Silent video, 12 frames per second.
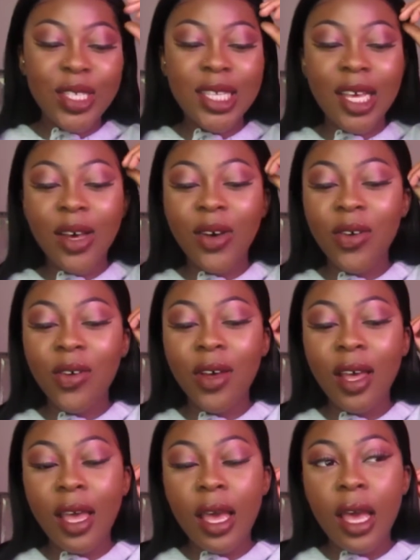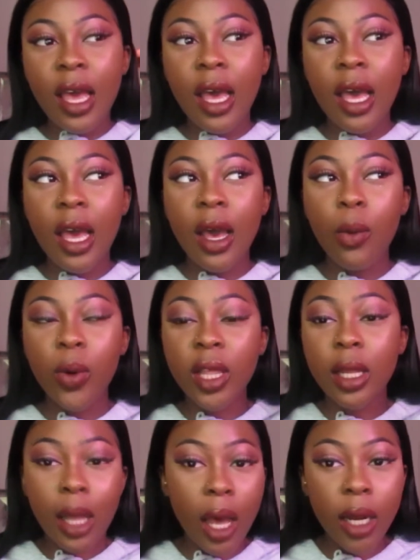So with
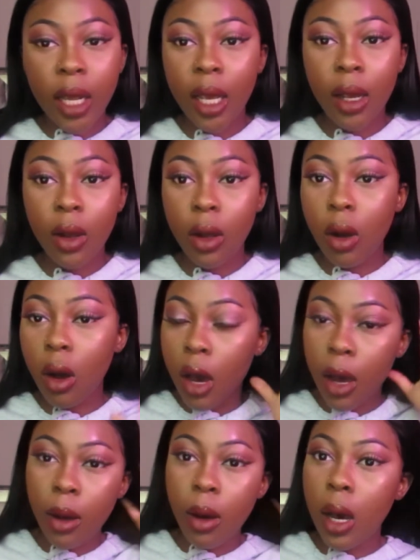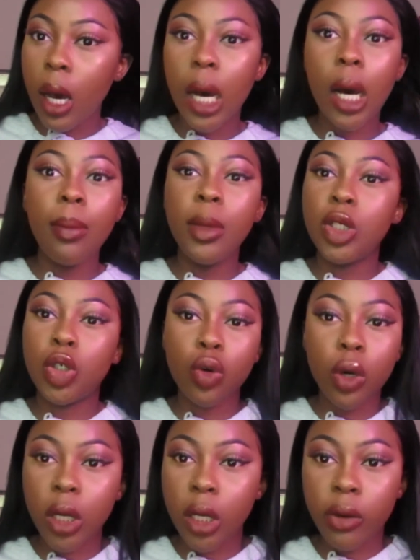a lot of hair,
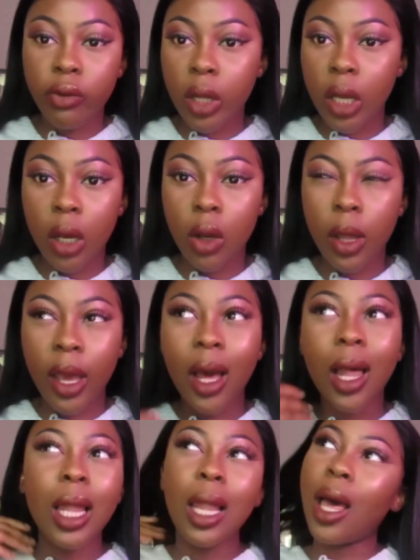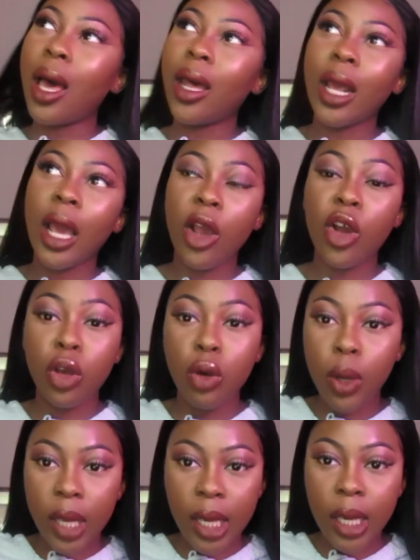majority of the hair, like a lot of hair, you
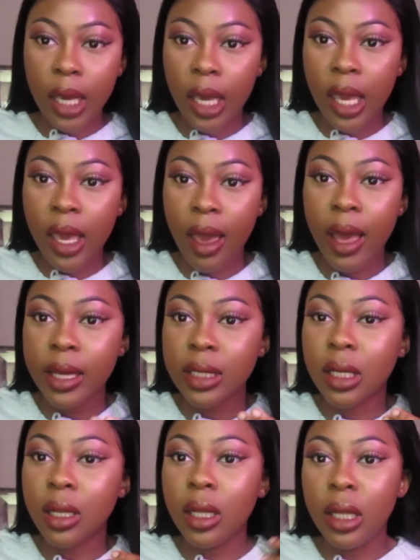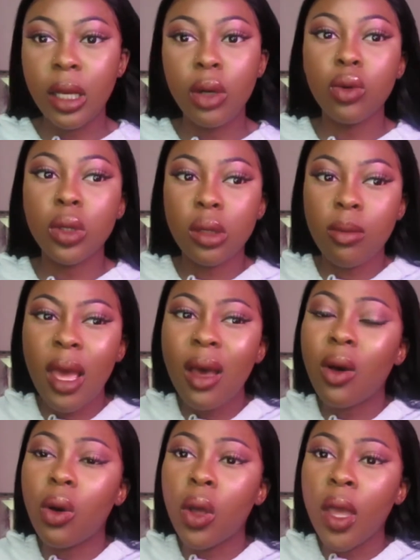get, it has a little
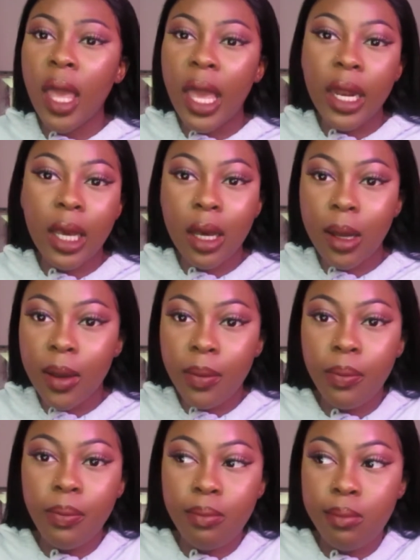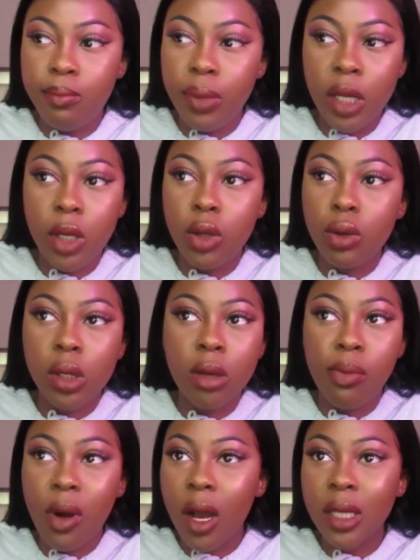smell, and it could be due to
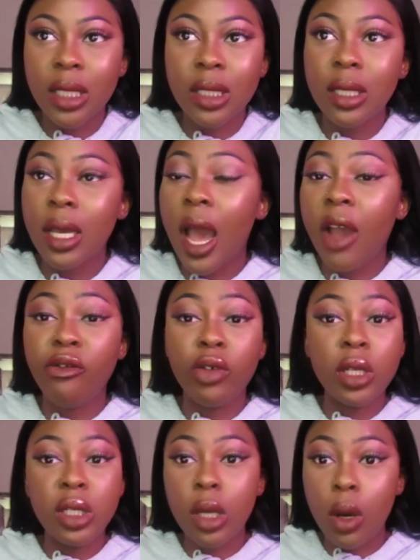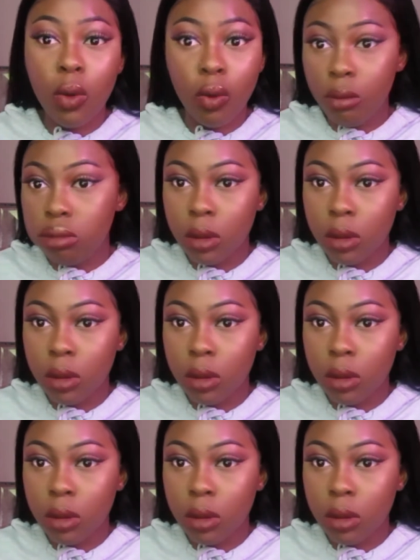processing. I really don't